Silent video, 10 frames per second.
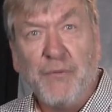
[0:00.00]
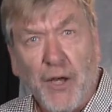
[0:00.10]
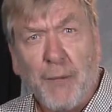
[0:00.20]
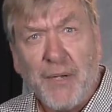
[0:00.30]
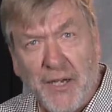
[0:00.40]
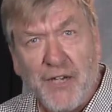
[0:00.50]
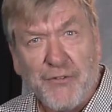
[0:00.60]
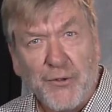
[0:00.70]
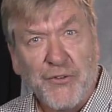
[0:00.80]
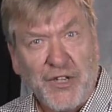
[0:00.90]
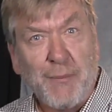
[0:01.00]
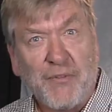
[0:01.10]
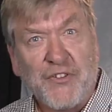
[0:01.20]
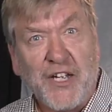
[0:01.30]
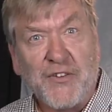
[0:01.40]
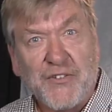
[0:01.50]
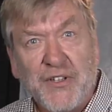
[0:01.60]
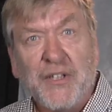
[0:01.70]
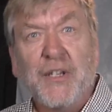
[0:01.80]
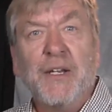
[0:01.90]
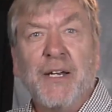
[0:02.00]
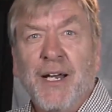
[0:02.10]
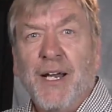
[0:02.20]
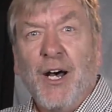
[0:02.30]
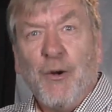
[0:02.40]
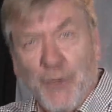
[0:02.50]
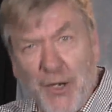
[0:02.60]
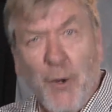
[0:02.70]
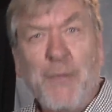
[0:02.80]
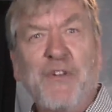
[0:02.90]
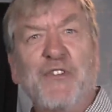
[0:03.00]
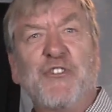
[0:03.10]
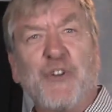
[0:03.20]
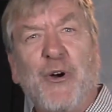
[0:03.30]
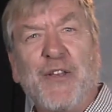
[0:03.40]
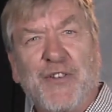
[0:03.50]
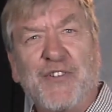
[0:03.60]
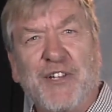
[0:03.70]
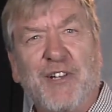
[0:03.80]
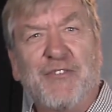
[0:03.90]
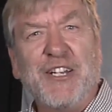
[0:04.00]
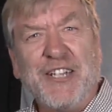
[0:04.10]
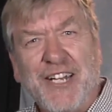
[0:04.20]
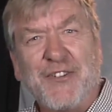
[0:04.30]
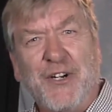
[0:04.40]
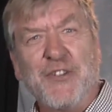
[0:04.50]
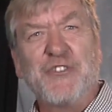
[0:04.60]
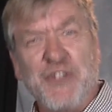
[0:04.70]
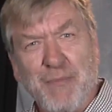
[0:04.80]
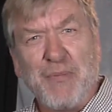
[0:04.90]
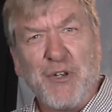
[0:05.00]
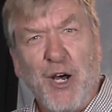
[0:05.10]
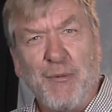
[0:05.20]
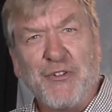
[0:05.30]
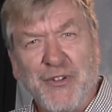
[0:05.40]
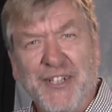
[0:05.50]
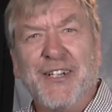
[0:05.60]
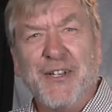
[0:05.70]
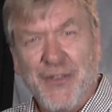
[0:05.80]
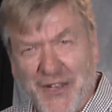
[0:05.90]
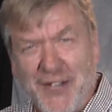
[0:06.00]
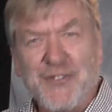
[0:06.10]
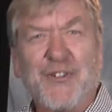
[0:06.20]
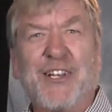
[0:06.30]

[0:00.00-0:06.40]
non-behavioral type of test. We hope you've enjoyed this little vignette on tympanometry. Thanks for